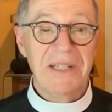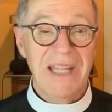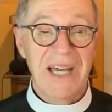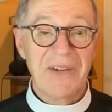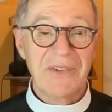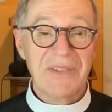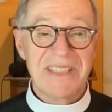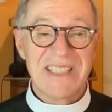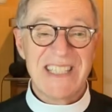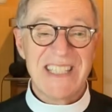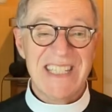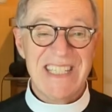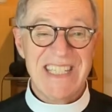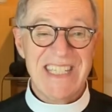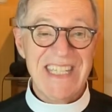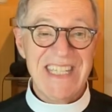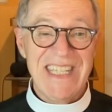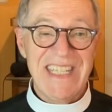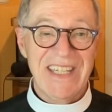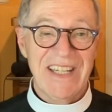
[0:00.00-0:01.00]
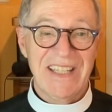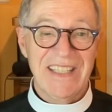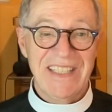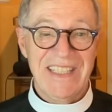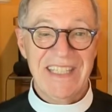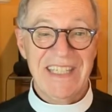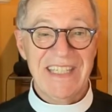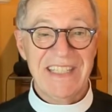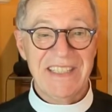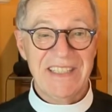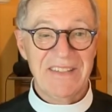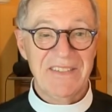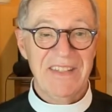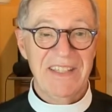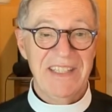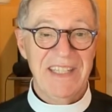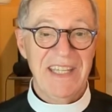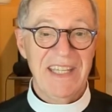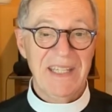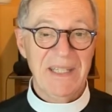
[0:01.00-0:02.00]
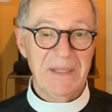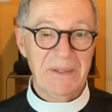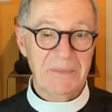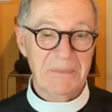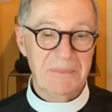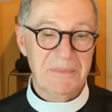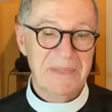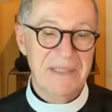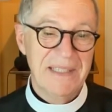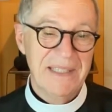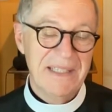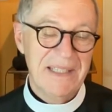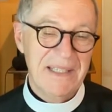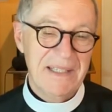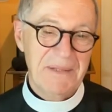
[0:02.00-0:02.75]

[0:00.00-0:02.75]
pronounce the D on the end of the name.